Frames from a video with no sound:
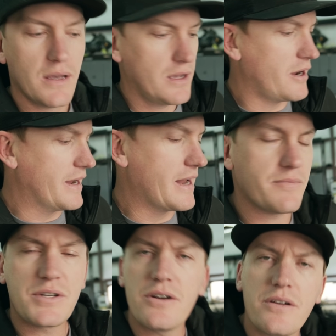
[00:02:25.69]
All right, now
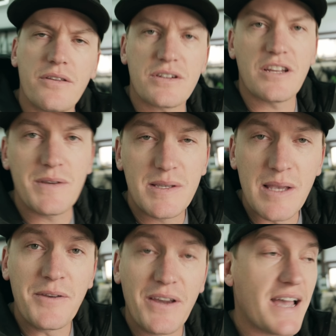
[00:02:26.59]
I'm sure there's gonna be
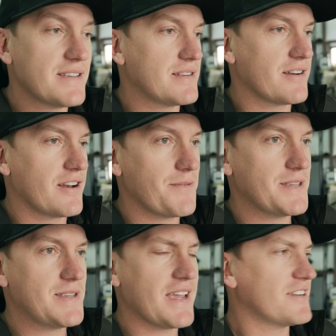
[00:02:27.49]
some of you guys that are gonna be
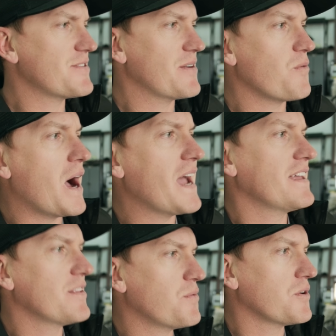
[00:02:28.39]
saying, Trent, why
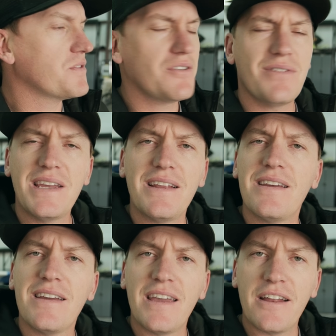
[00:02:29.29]
in the world do you need
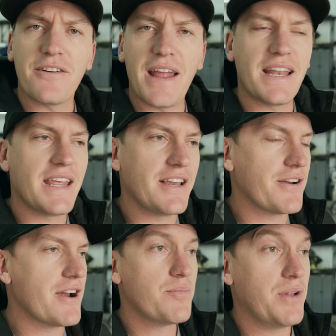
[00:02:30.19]
internet in
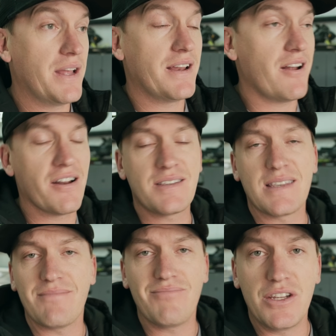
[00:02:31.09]
your airplane? And
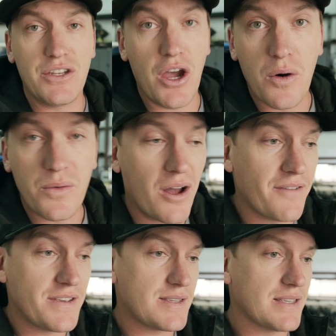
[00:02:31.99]
honestly, you don't.
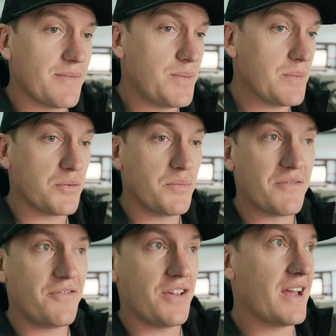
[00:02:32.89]
Obviously, people have
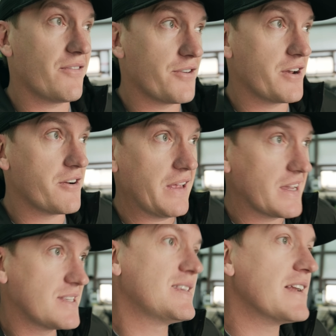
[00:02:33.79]
been flying for nearly
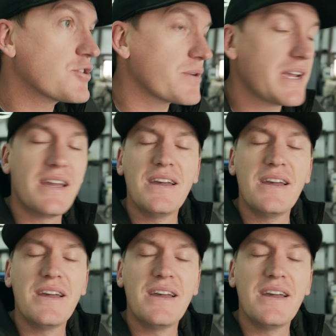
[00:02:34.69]
a century